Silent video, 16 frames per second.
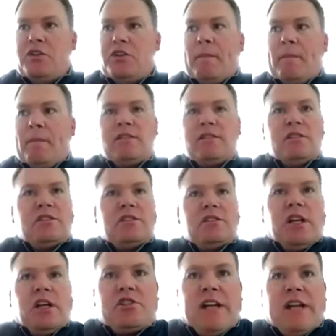biggest
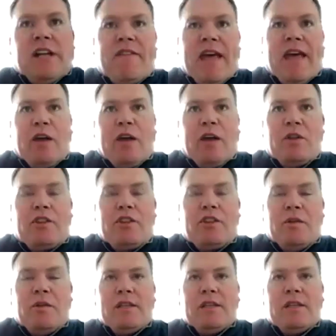discussion I've had with
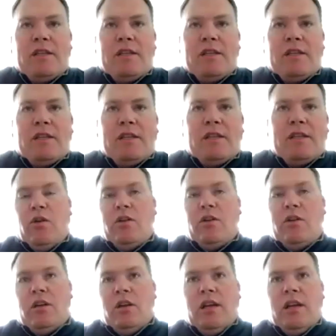him is, you know,
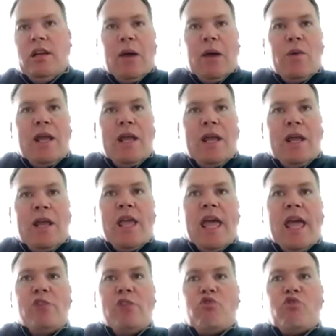we
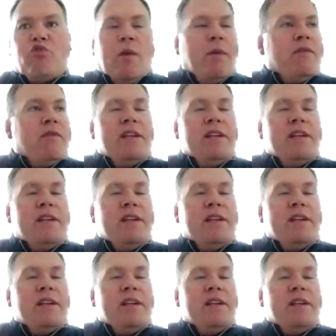can't draw up every defense
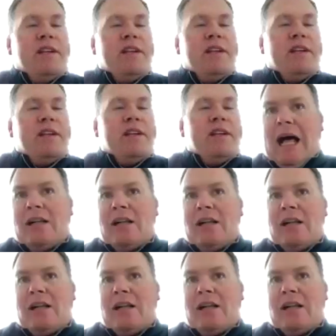where you don't get blocked.
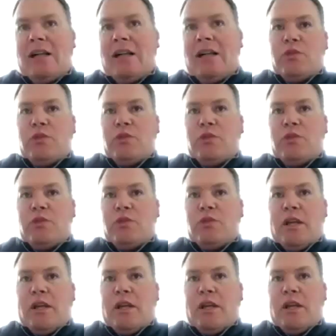You know, so
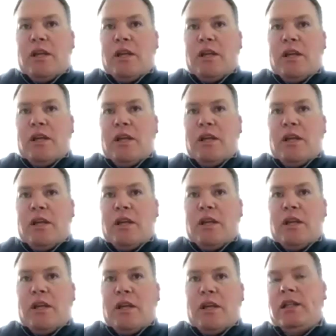I think, you know,
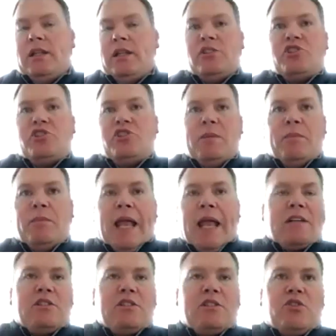your ability to shed
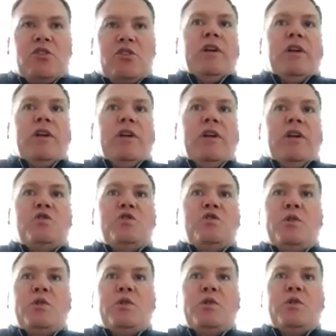blocks is going to
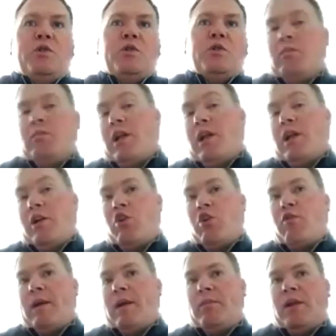differentiate you between being a
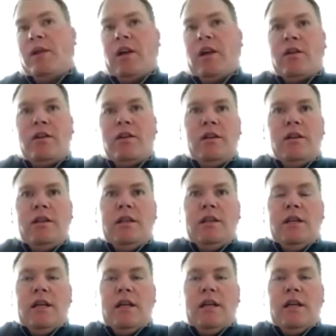really, really good player and a great
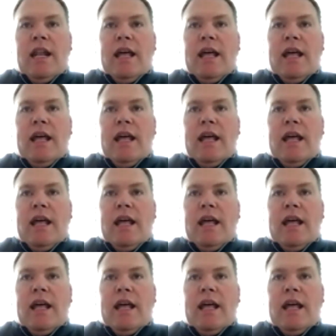player.